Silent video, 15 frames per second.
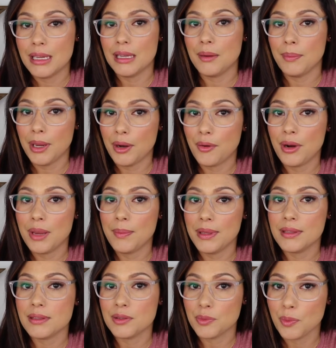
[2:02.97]
to get a pair of
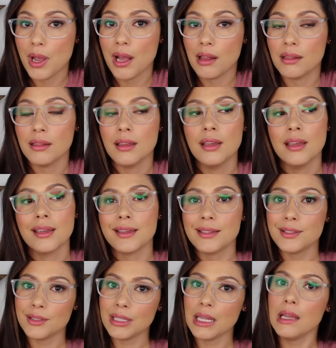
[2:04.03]
Ray-Bans as well, because
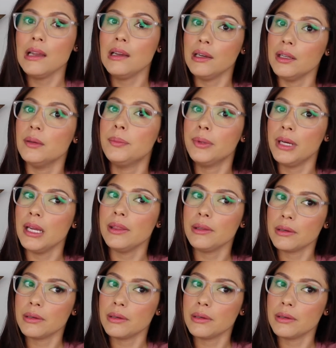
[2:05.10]
they're like a good brand.